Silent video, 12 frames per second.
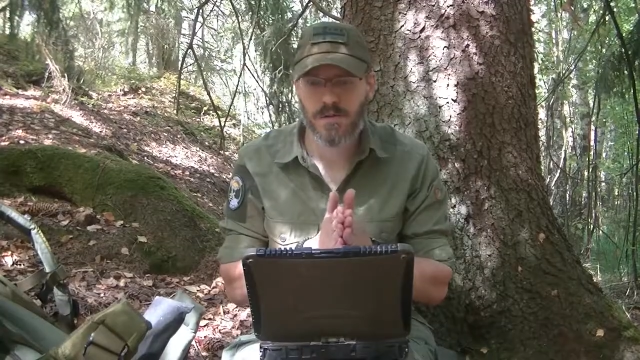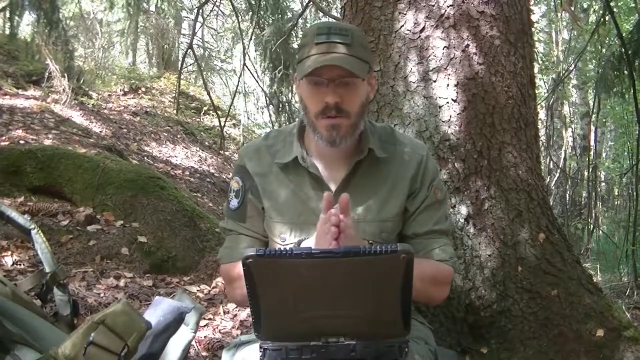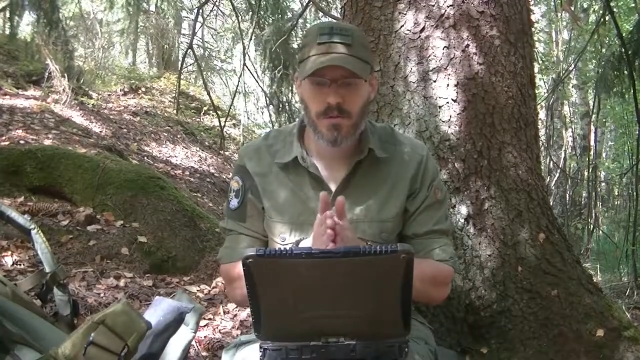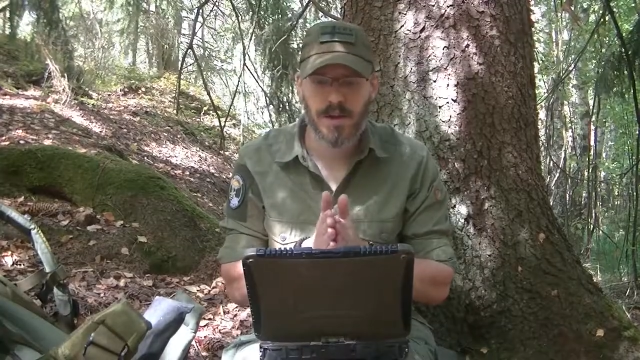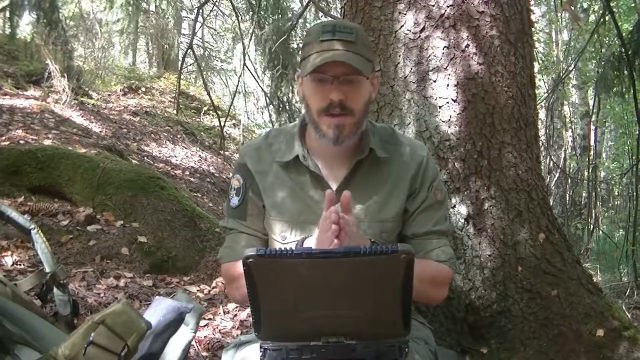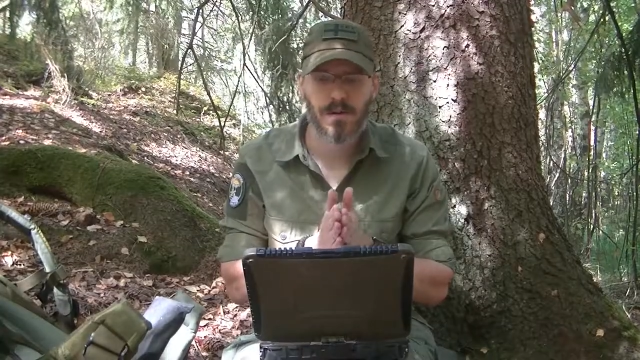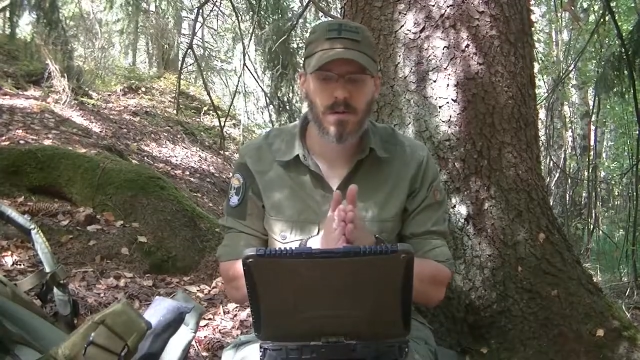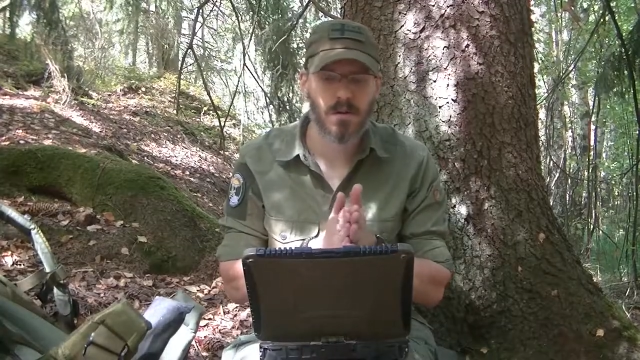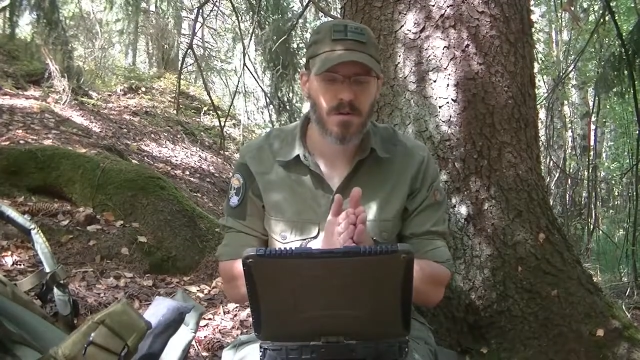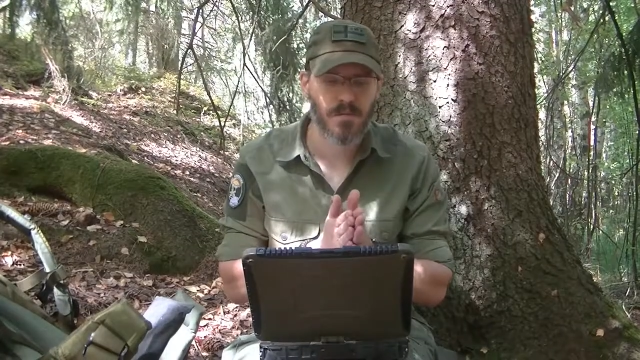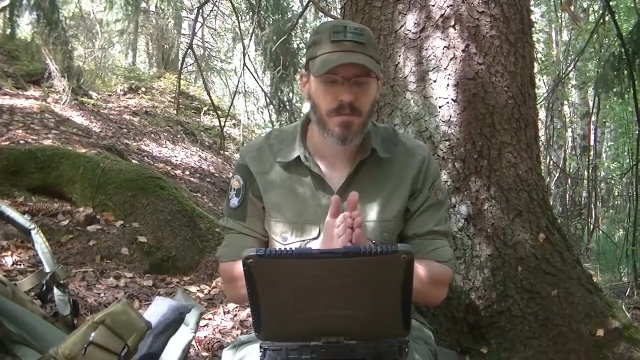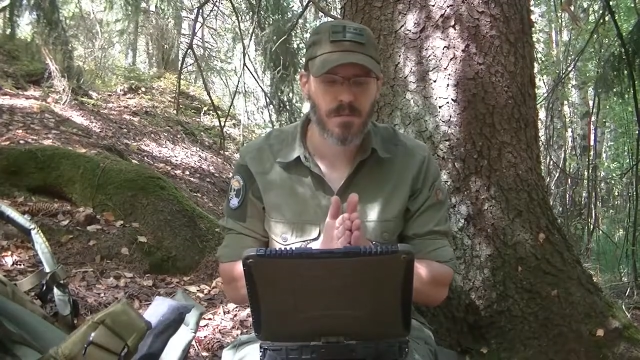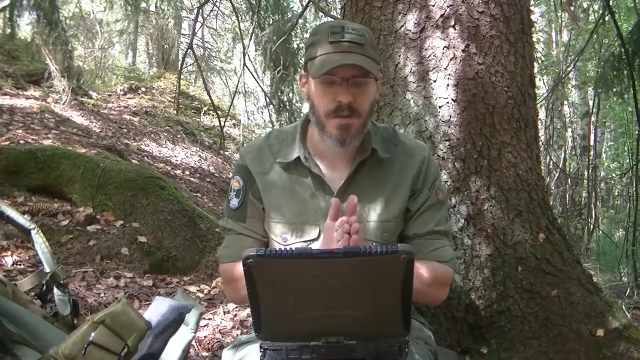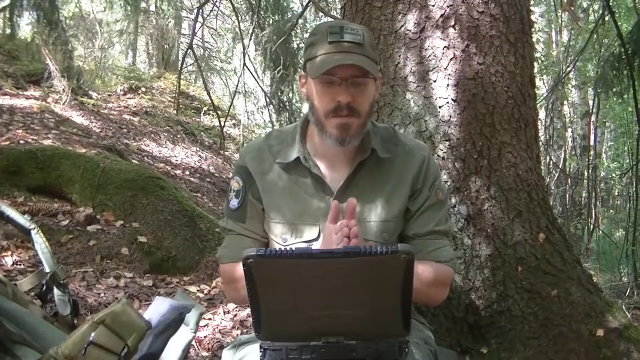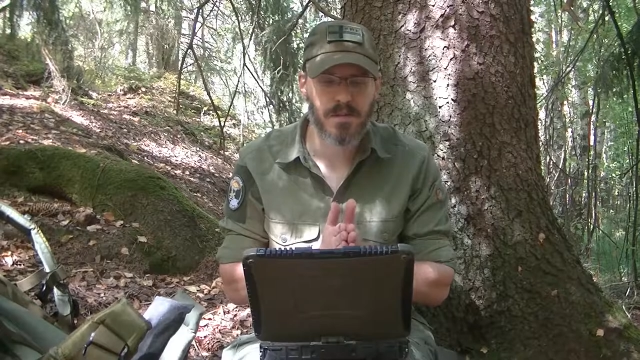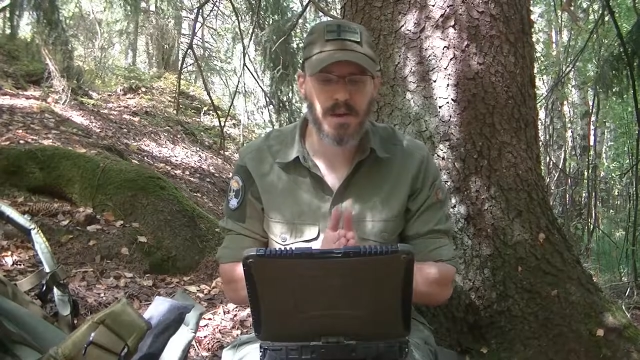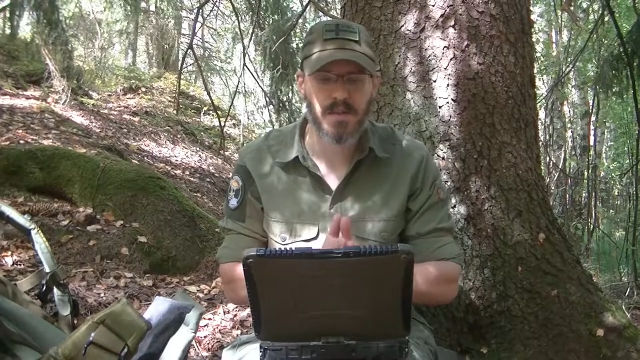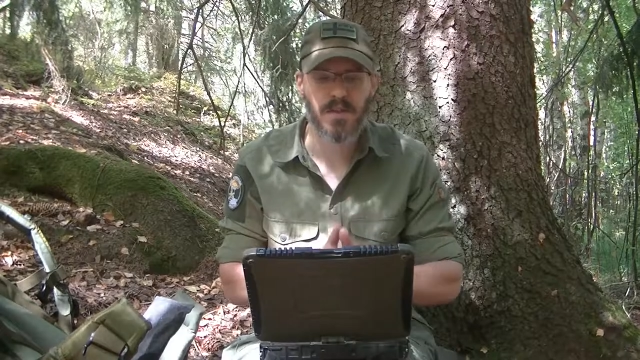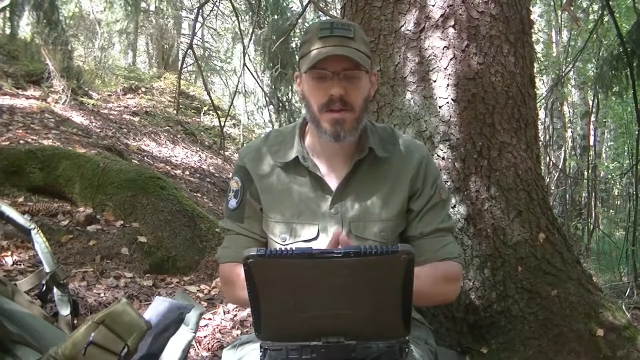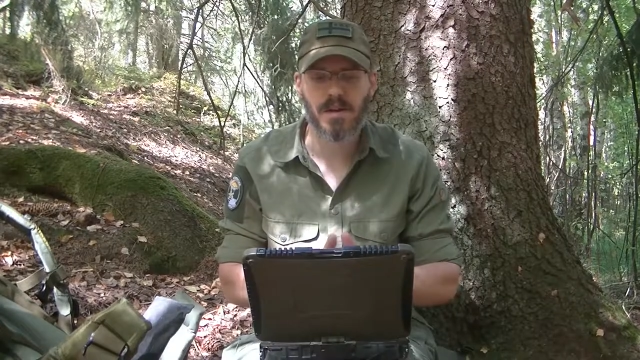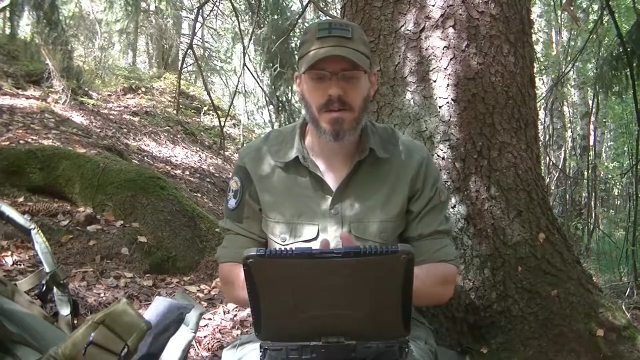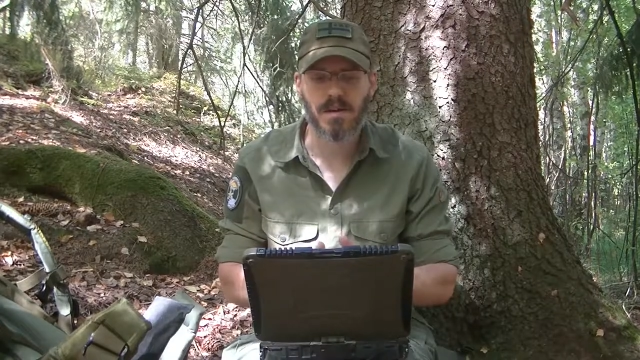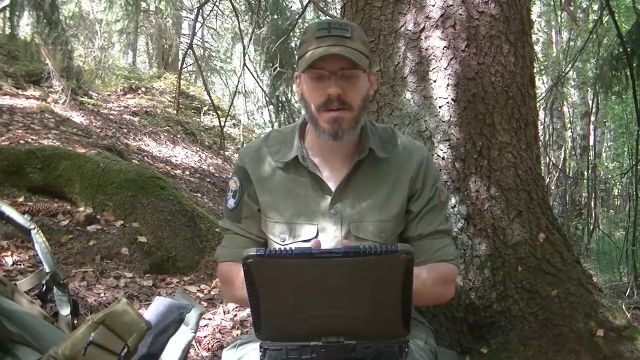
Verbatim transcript: on radio comms, but I think